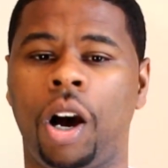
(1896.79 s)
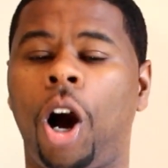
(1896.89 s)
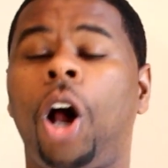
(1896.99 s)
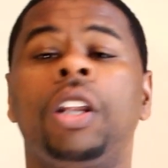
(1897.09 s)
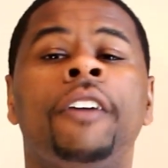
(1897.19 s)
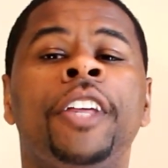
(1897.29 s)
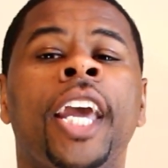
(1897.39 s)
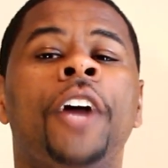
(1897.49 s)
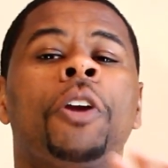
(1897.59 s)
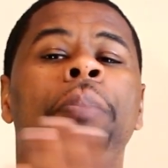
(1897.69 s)
All of the
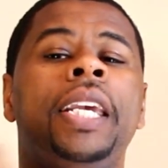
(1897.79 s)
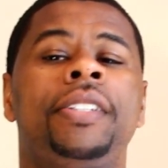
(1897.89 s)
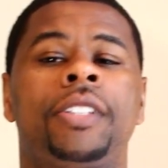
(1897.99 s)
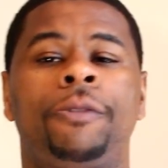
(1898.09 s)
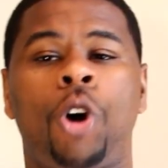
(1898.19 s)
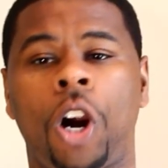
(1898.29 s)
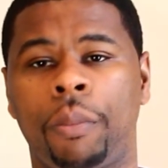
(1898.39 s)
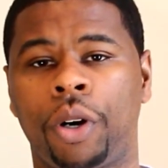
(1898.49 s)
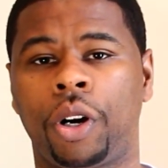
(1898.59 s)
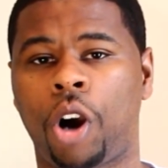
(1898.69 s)
other pieces of
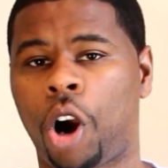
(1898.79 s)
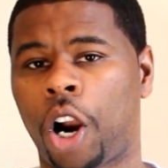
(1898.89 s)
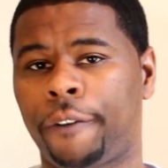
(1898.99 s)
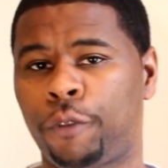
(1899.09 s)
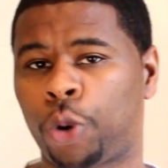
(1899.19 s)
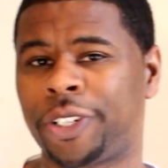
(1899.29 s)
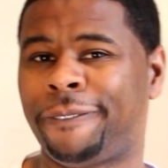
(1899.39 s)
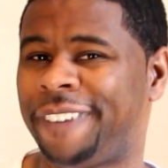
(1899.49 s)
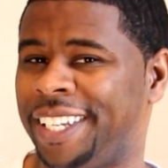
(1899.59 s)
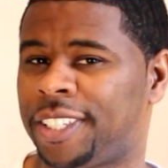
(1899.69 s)
armor are for
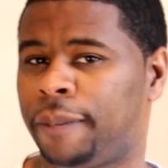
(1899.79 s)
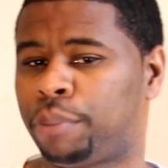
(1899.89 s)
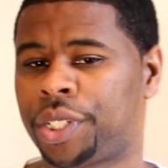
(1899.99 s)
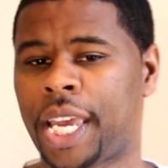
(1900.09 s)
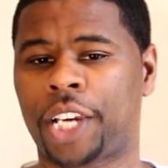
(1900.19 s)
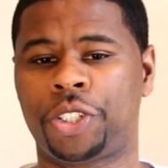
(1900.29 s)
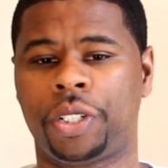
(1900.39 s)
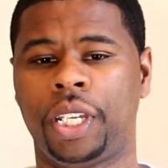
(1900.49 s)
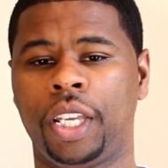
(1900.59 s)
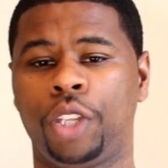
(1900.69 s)
defense and
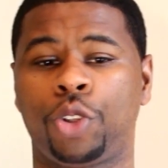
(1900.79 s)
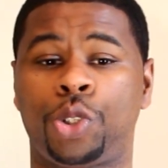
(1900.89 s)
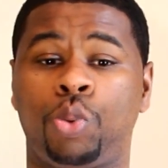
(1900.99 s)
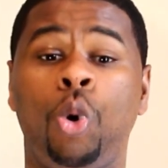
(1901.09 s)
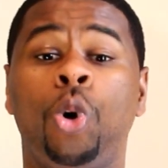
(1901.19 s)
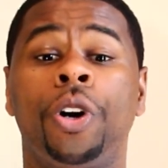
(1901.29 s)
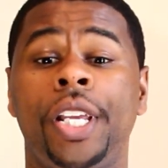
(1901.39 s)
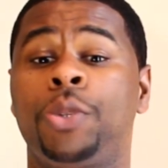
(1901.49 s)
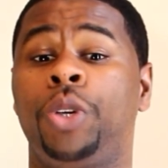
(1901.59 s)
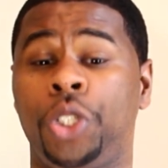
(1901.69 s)
protection. The sword
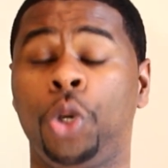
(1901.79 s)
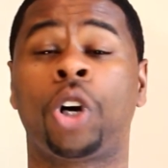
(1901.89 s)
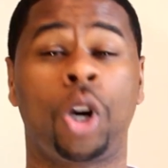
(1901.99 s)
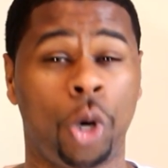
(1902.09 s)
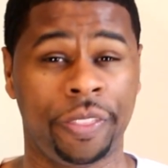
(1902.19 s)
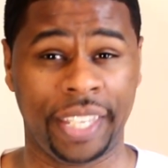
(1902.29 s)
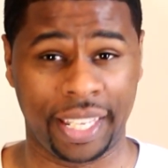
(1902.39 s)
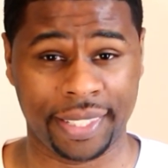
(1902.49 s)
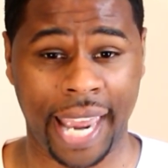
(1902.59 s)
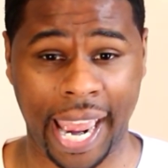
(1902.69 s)
is when you are on the
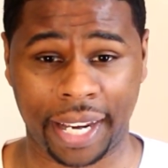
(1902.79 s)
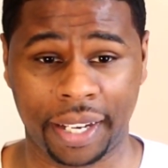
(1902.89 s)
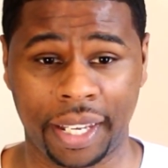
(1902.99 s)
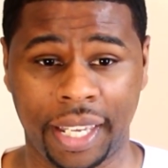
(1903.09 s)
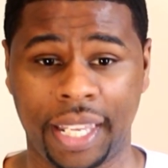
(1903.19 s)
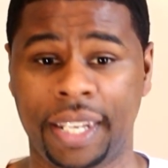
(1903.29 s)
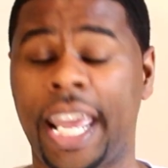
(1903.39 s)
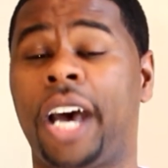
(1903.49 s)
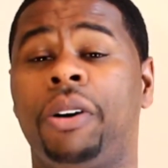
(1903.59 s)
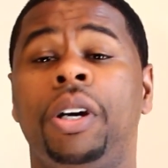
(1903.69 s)
attack.
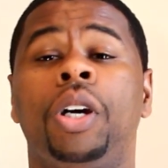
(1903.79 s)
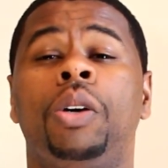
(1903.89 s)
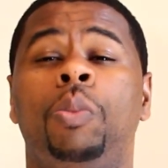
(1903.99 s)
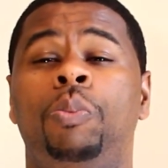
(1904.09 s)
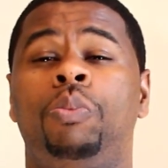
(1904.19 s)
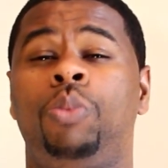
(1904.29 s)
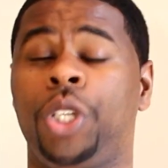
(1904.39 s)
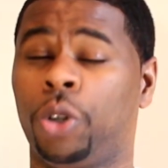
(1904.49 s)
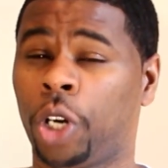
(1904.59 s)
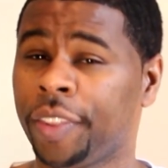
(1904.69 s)
Now, when
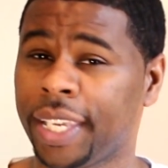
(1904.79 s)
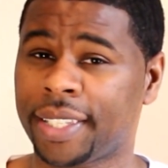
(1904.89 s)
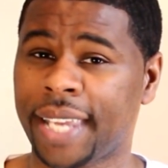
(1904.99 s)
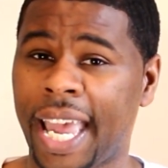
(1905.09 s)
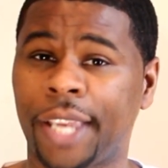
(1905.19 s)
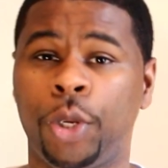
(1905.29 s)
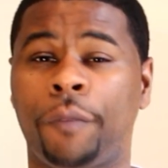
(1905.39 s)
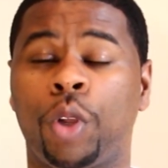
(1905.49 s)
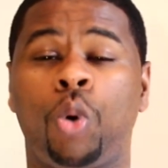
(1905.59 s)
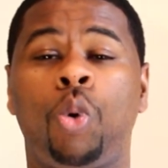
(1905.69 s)
you're on the attack, you have
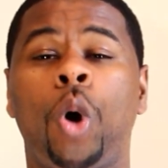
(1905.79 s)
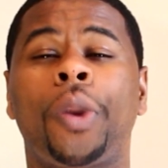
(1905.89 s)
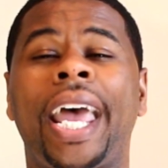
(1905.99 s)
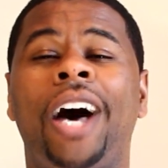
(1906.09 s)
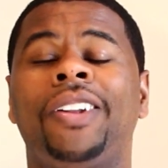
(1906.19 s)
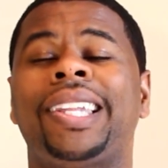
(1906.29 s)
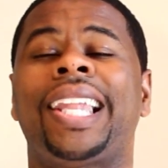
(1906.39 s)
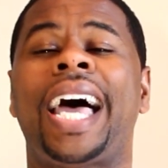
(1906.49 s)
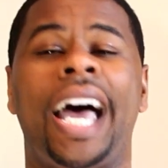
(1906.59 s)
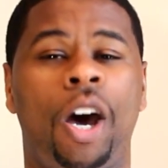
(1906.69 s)
to quote out
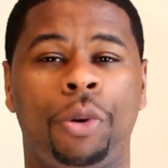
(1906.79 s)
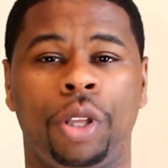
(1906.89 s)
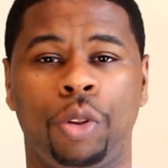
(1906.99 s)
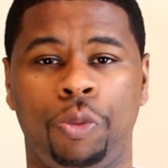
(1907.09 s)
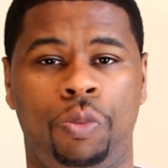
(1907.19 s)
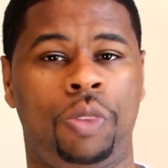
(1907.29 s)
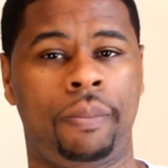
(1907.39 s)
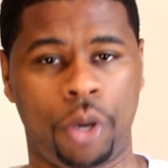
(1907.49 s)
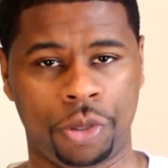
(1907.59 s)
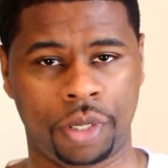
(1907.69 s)
loud the
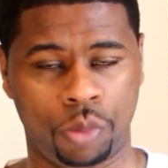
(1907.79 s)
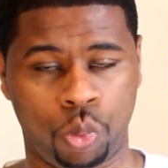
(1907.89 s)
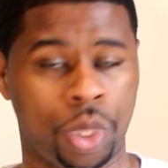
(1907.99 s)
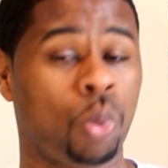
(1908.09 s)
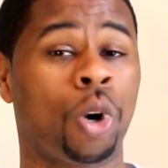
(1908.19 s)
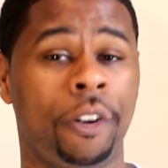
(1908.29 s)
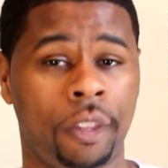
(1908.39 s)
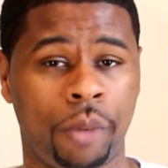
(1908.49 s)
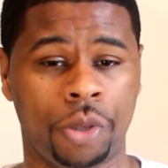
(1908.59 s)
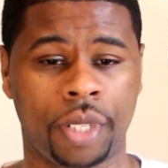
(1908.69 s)
most the word of the
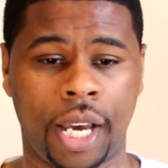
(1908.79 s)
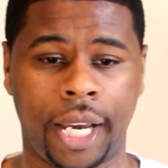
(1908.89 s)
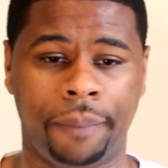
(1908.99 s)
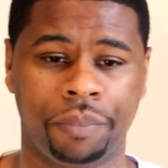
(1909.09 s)
most high.